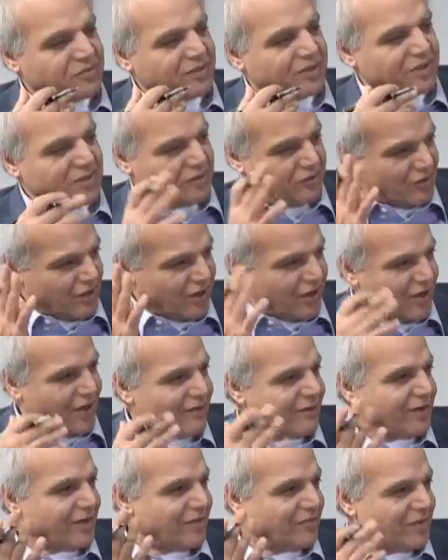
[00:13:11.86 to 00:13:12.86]
I mean, you're not
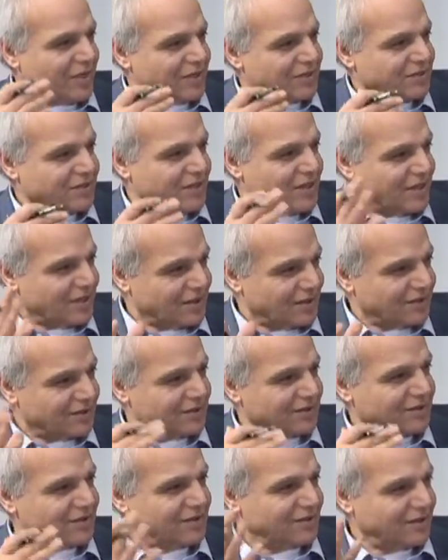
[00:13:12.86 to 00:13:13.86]
covered. I'm not saying mm
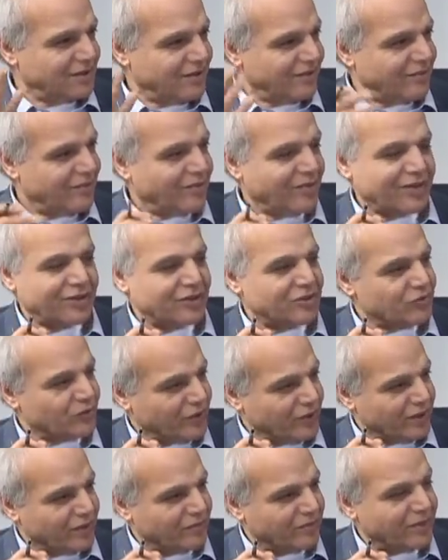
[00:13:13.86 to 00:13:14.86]
-hmm. everybody's
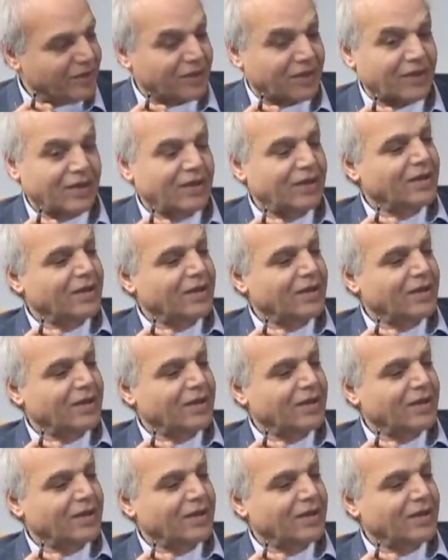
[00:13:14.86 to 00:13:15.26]
wearing a burqa.